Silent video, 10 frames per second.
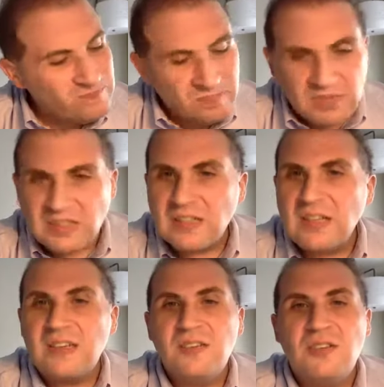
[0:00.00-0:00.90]
This
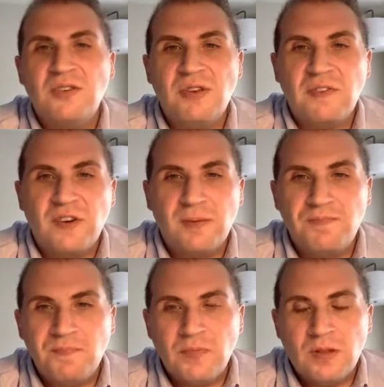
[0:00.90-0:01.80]
class is no different.
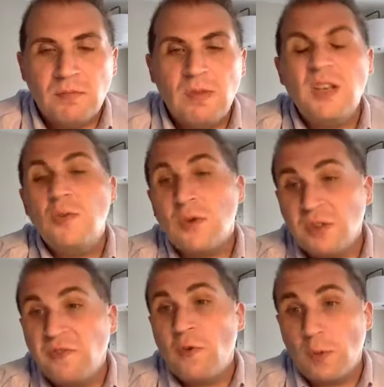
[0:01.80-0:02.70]
It's worth
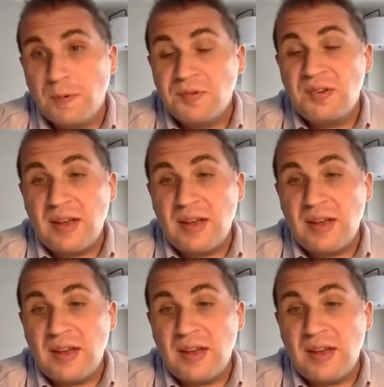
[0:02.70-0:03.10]
4%.